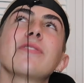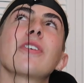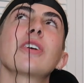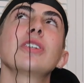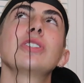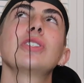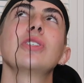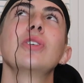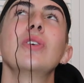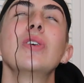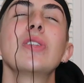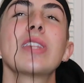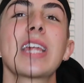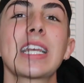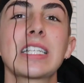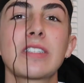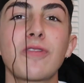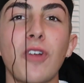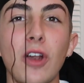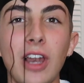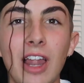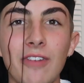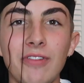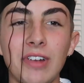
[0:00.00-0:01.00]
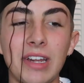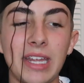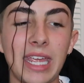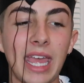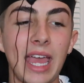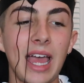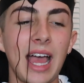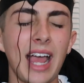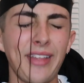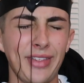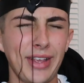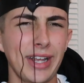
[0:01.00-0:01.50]
very soon. Thanks for a lovely
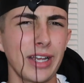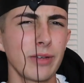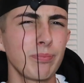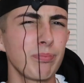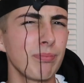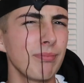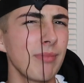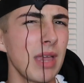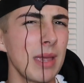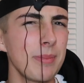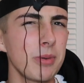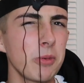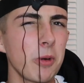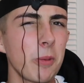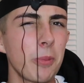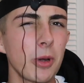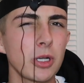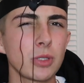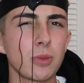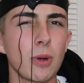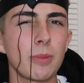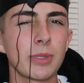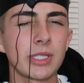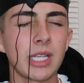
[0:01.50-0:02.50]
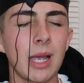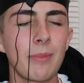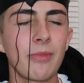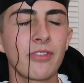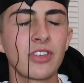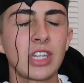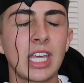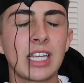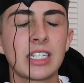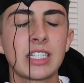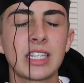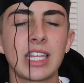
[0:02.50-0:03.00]
year. I think I maybe will post one more time before
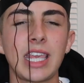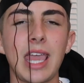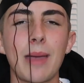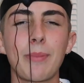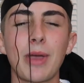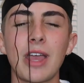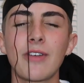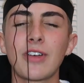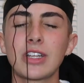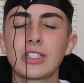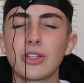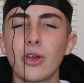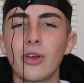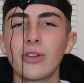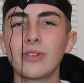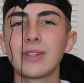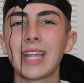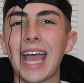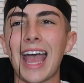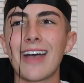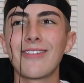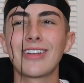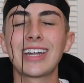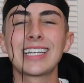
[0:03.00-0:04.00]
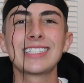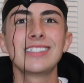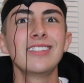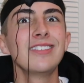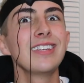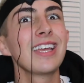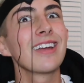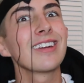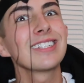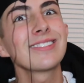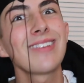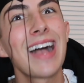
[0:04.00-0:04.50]
the end of the year, but if I don't, have a nice new
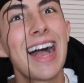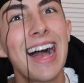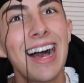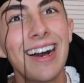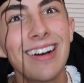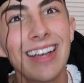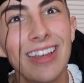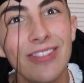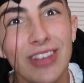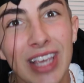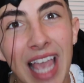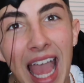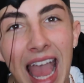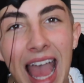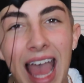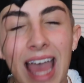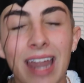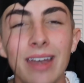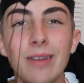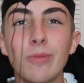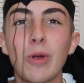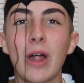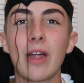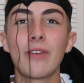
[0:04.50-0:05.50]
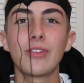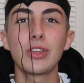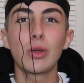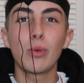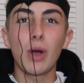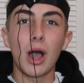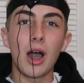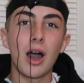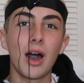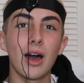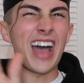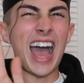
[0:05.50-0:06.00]
year as well, if you can, wherever you are.